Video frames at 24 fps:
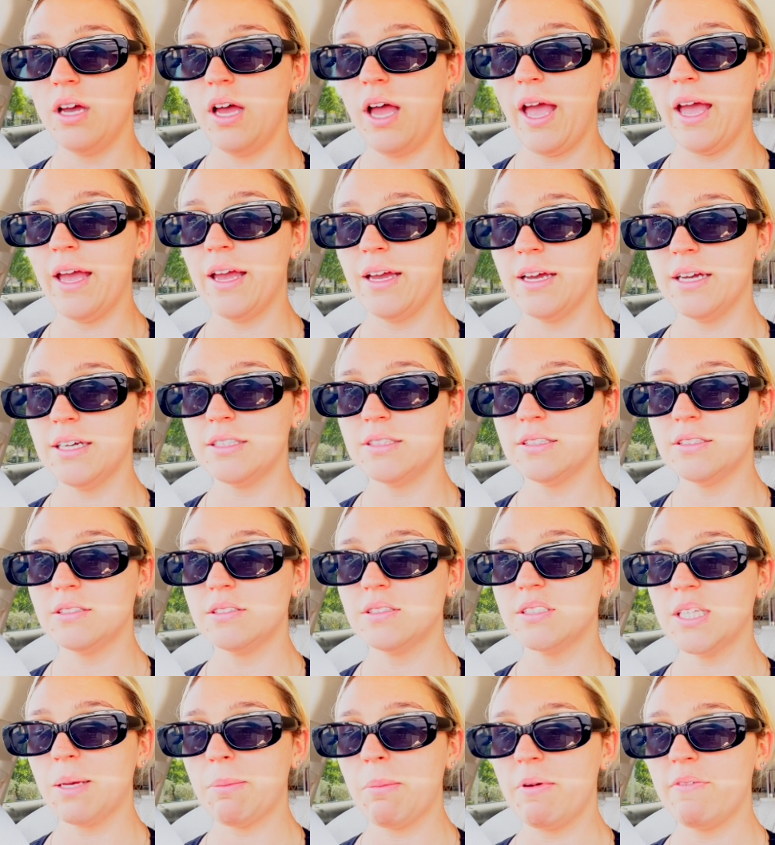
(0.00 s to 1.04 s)
And
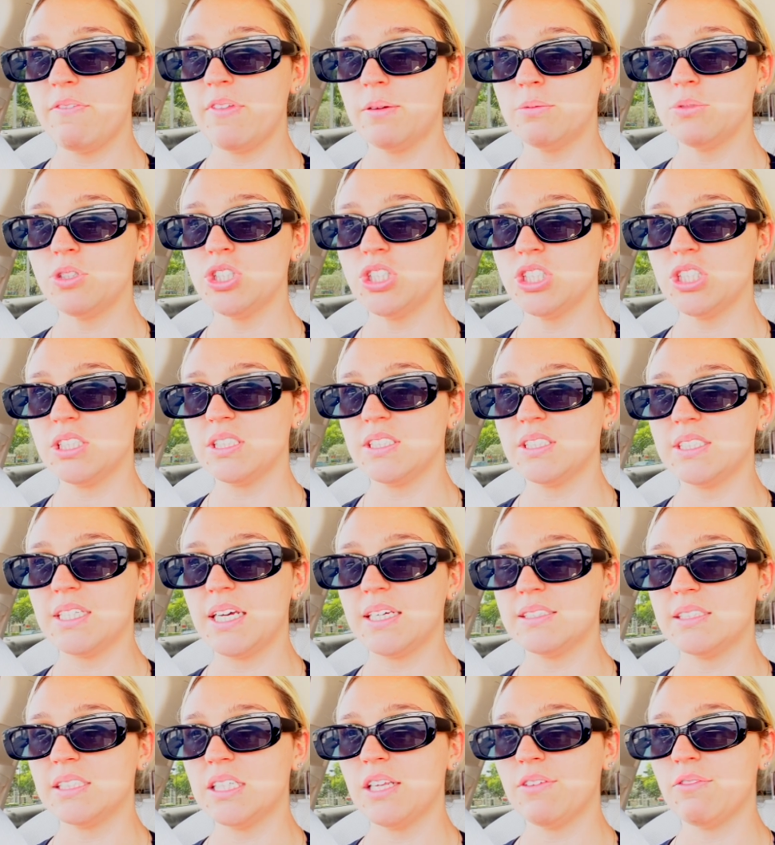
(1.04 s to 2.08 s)
some of them she just
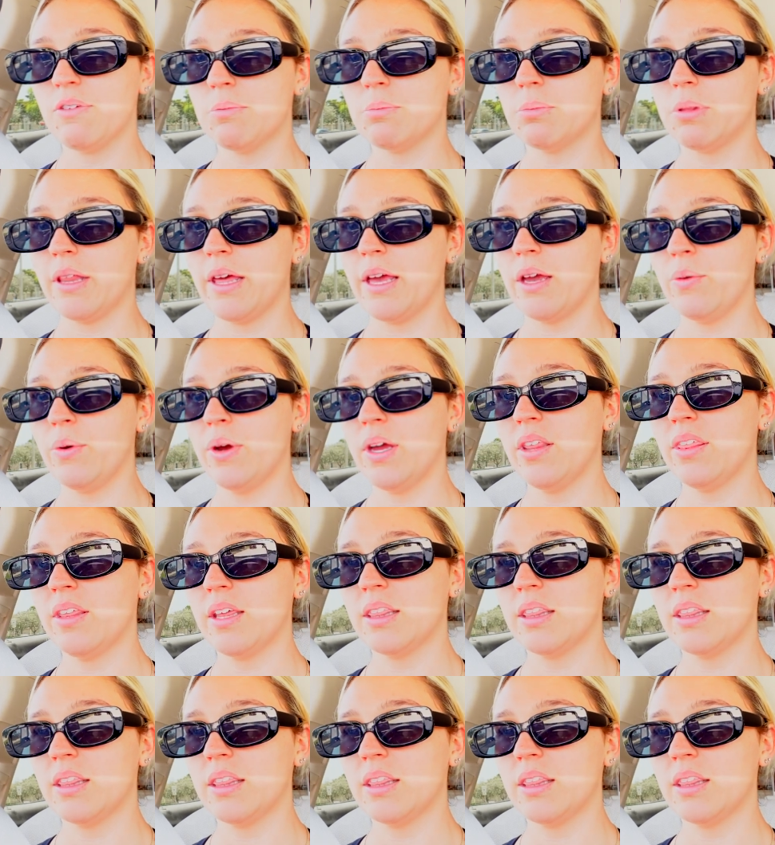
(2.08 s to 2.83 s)
doesn't even play with,